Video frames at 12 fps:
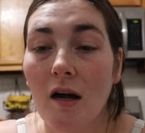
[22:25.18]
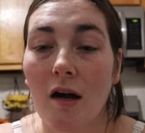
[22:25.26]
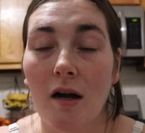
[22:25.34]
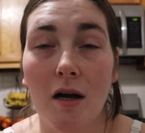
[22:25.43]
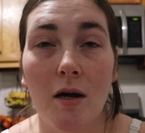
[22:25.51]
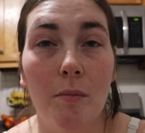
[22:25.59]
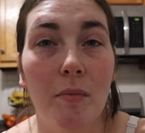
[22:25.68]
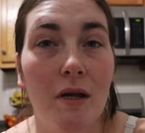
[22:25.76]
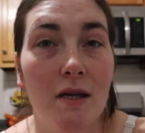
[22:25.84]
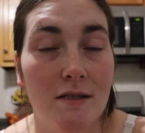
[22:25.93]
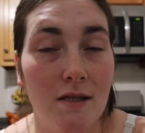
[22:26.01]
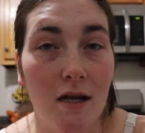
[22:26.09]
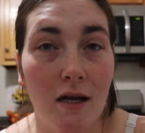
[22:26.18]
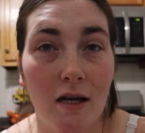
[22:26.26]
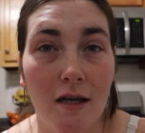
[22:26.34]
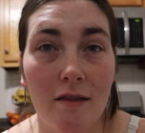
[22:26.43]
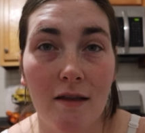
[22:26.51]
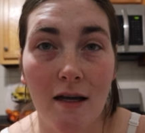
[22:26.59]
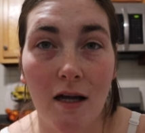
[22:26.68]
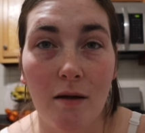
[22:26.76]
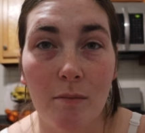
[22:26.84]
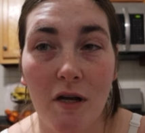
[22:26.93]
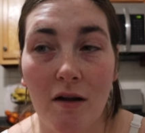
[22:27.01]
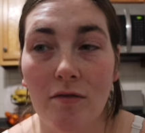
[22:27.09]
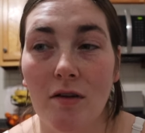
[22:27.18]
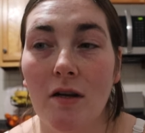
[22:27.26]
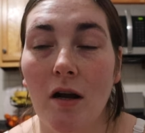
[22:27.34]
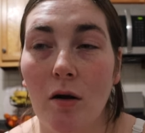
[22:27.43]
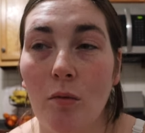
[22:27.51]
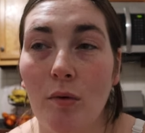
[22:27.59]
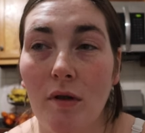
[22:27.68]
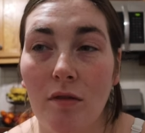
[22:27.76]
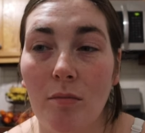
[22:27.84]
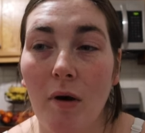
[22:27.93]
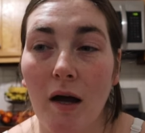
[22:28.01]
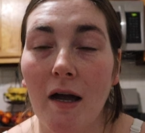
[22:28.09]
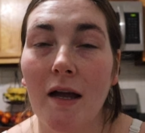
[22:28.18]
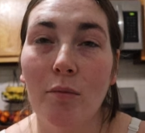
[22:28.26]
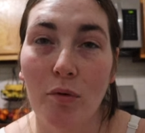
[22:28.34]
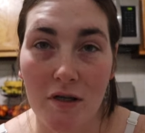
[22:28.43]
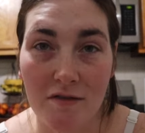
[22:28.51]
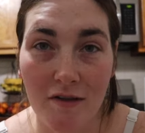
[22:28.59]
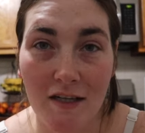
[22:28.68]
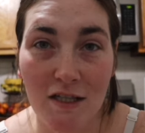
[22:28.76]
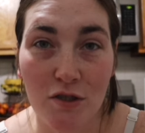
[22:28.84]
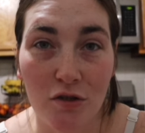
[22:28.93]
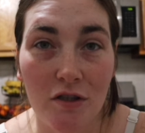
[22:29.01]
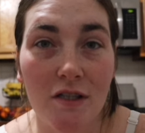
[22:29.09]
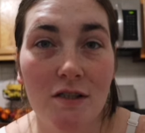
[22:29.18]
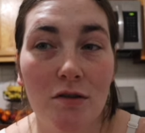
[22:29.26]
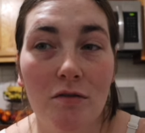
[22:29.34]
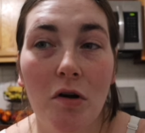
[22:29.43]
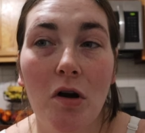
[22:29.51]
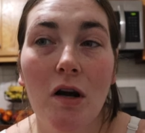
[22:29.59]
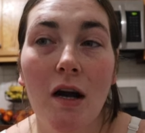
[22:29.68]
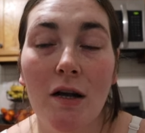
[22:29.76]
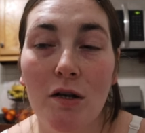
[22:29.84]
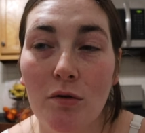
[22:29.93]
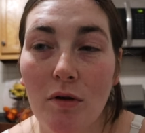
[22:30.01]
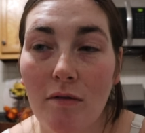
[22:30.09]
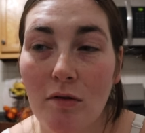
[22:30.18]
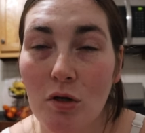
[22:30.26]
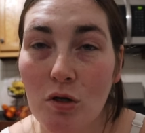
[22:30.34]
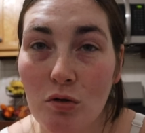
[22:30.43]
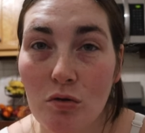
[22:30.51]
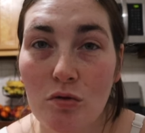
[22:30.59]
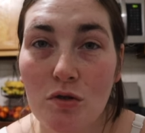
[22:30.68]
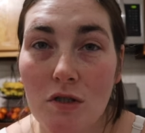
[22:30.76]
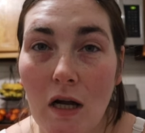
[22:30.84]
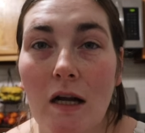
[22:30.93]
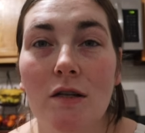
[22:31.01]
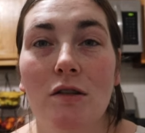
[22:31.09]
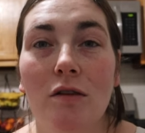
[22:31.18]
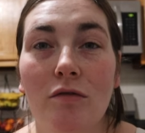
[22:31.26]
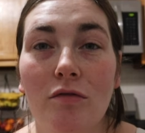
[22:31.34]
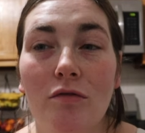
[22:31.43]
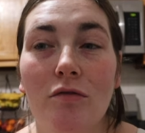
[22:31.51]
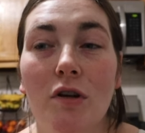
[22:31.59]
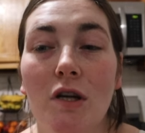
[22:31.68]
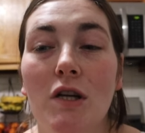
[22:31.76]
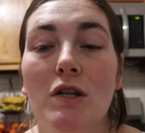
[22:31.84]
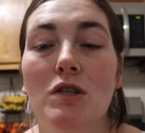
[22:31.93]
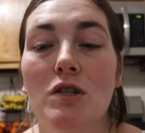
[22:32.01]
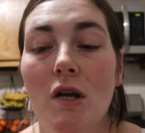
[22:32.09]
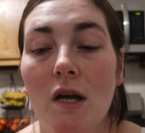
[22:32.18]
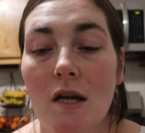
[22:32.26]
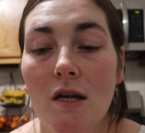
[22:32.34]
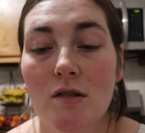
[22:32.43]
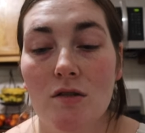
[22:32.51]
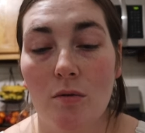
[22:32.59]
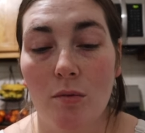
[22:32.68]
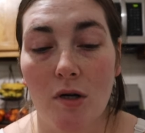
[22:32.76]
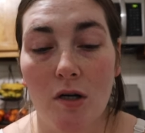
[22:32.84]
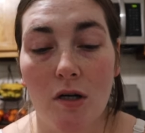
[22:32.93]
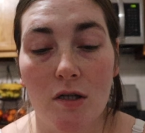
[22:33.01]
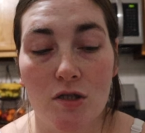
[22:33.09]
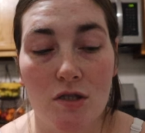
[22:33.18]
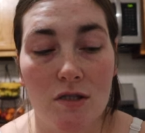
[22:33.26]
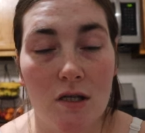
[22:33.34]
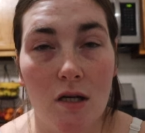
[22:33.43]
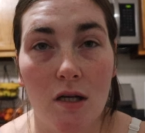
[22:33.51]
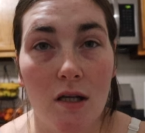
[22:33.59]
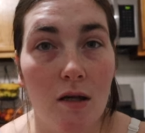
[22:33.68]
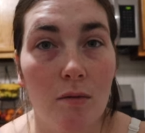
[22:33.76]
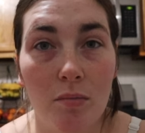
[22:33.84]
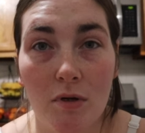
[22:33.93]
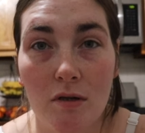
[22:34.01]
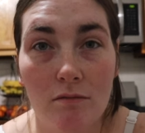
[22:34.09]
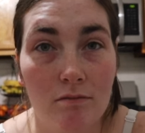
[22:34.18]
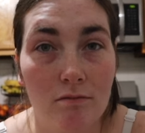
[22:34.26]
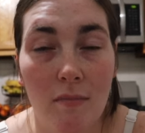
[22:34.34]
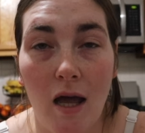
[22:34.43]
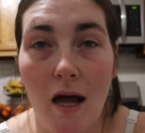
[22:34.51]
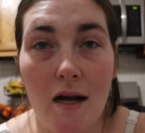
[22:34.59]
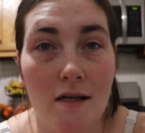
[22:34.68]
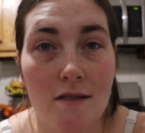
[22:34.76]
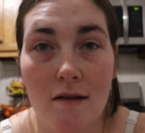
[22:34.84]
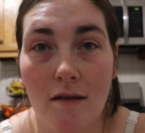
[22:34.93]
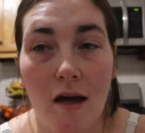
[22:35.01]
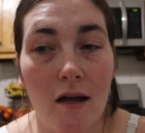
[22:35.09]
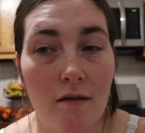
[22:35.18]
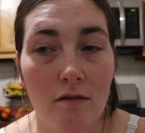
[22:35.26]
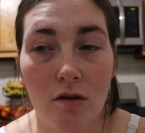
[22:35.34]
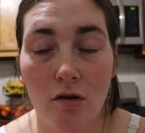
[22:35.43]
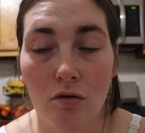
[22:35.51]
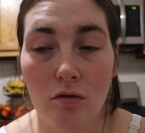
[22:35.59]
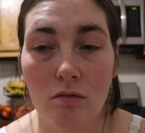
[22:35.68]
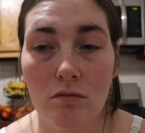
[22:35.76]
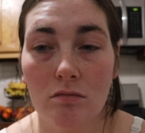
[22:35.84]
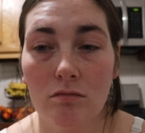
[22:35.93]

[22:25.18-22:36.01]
um, because I think I'm definitely done with my breastfeeding journey so far. I do have a huge stash in the fridge, so we're just gonna keep adding to that until